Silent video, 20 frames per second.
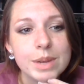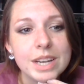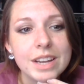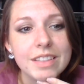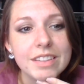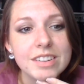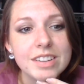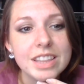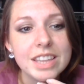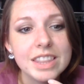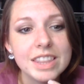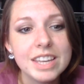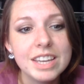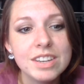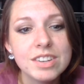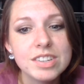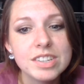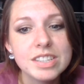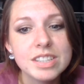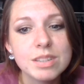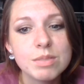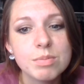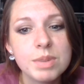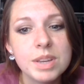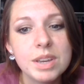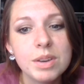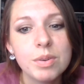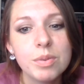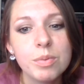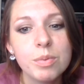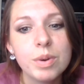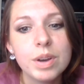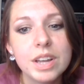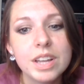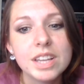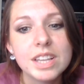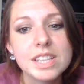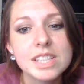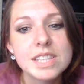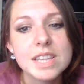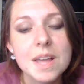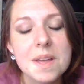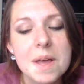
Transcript: Another thing that interests me was